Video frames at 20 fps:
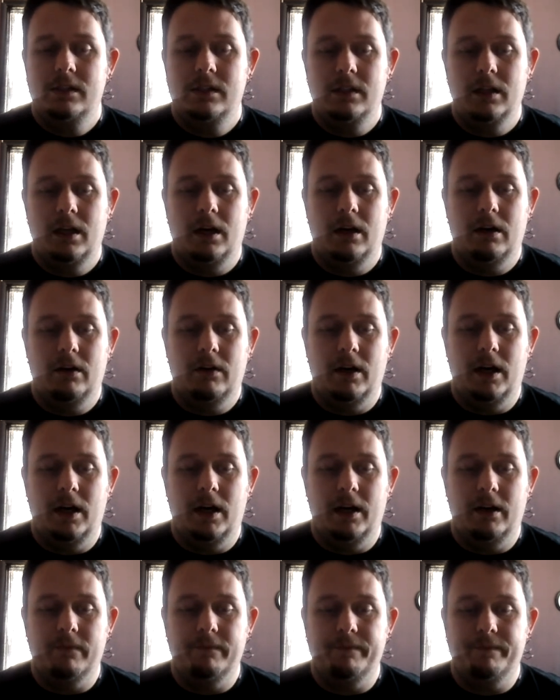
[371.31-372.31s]
So
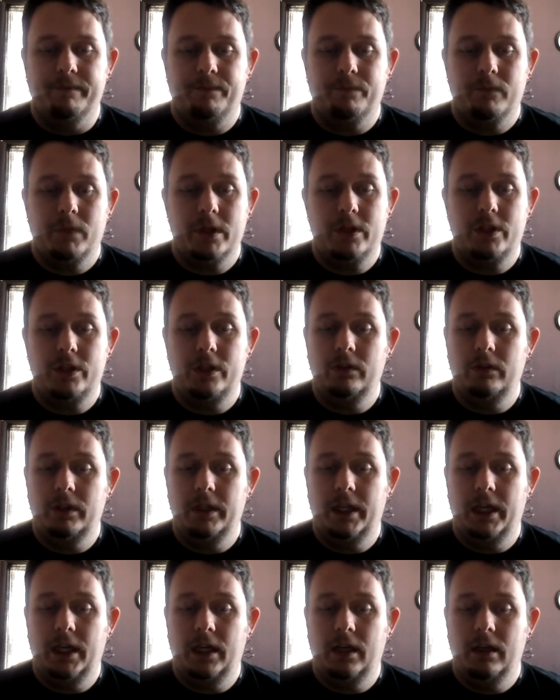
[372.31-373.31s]

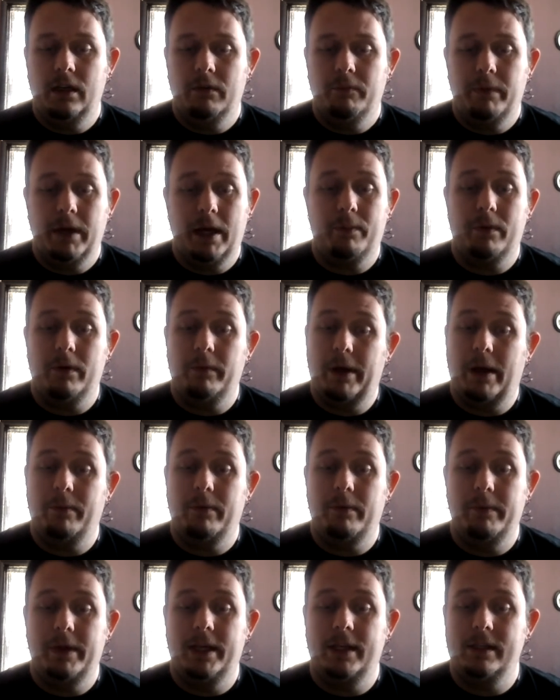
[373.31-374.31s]
patchouli,
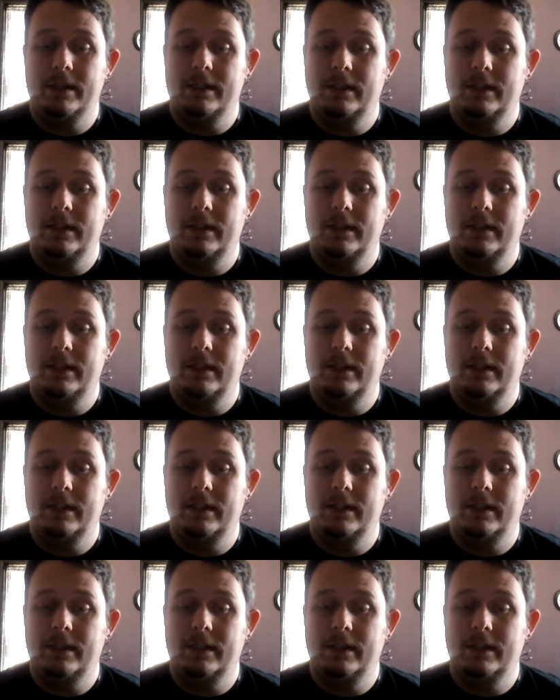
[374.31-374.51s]
peppermint,